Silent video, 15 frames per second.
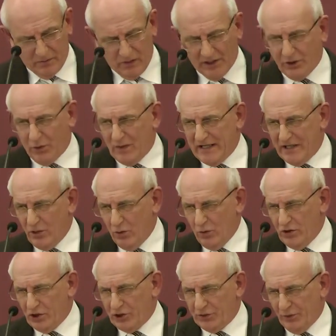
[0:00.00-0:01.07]
What do we
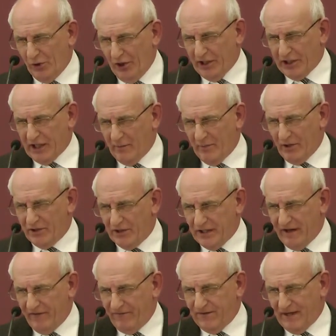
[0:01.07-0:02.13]
know this morning about
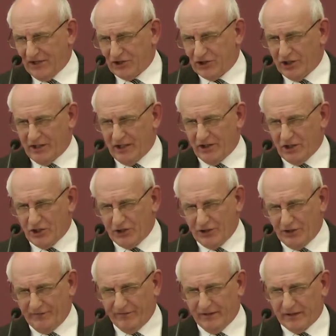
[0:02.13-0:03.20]
the affliction and the
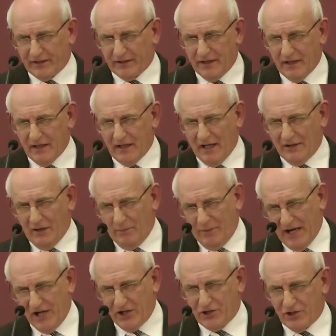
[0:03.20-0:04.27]
suffering and the
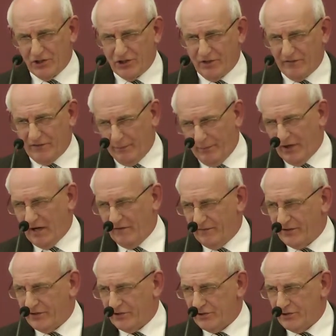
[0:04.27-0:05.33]
patience of the
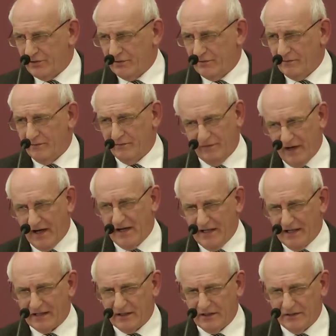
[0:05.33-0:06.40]
prophets? Very
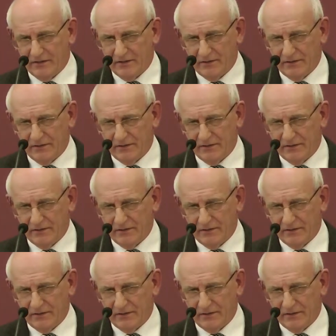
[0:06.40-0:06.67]
little.